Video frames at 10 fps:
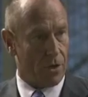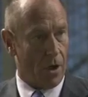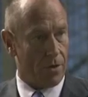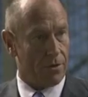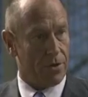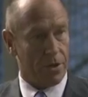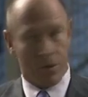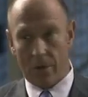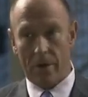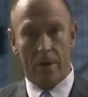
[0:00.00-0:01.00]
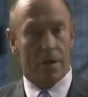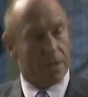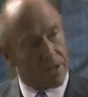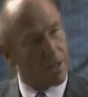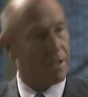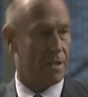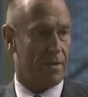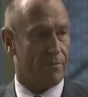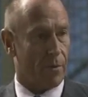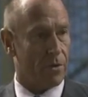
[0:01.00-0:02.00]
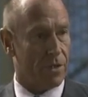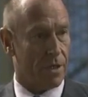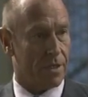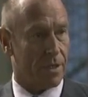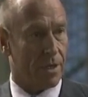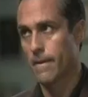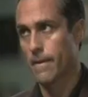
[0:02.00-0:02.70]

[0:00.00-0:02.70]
daughter to your insensitive mercies.